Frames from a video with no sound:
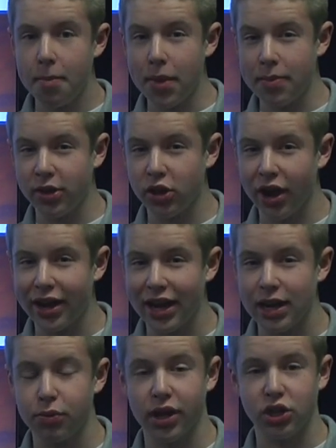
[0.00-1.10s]
Maybe a good idea
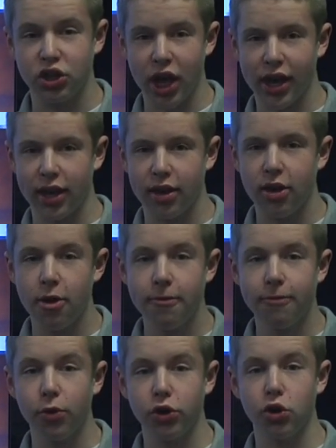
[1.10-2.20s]
to bring a jacket
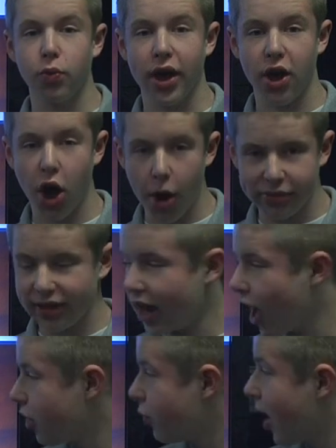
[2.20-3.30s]
for your way home tonight.
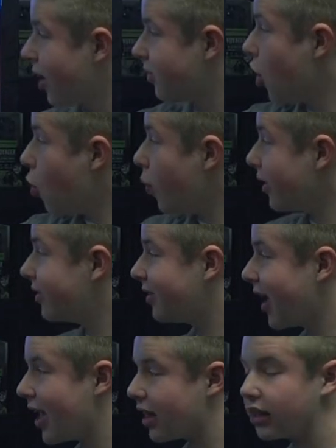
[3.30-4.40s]
Otherwise, we
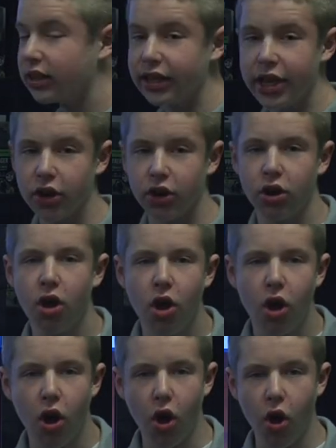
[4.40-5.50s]
stay clear
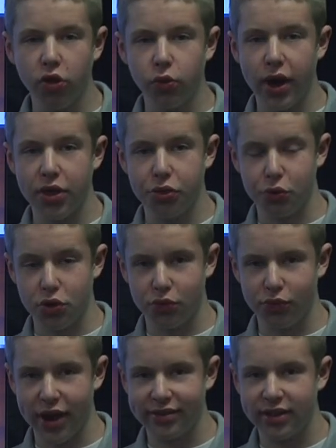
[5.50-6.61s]
all the way through the
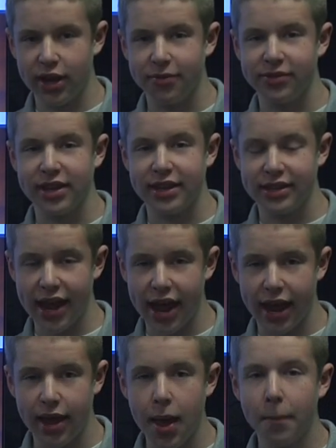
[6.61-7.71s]
rest of
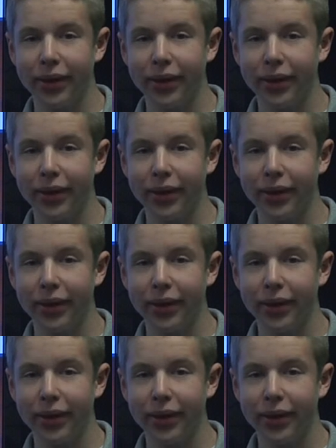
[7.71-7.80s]
today.